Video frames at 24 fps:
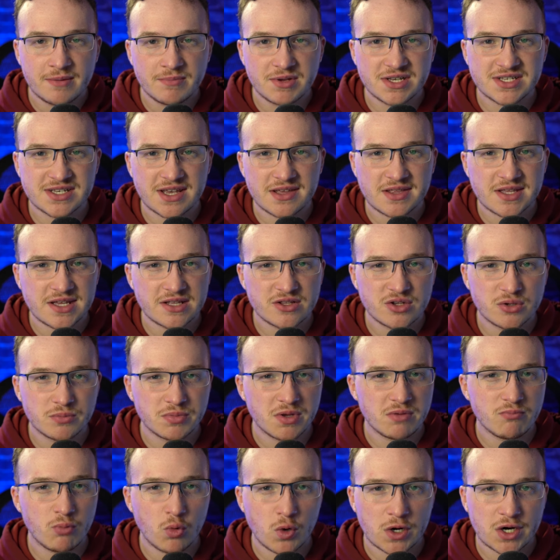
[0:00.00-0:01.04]
because I think there'll
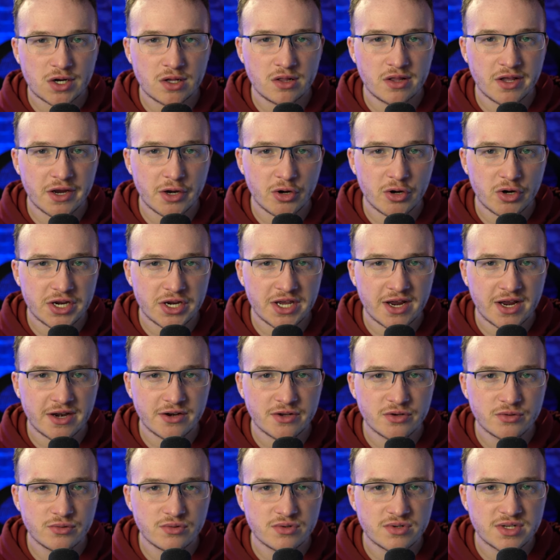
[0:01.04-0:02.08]
be more clarity on
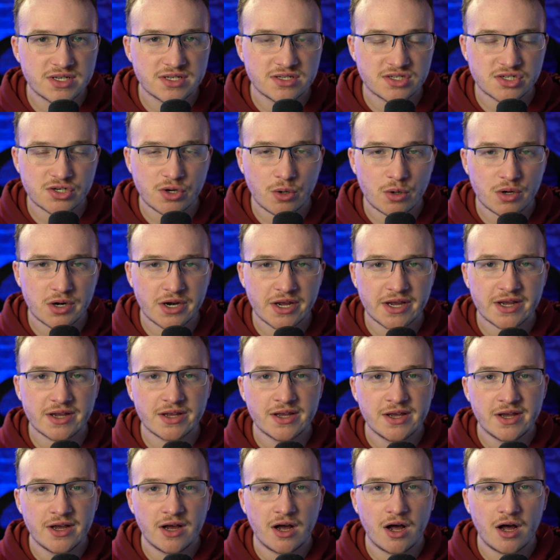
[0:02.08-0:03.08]
who is starting.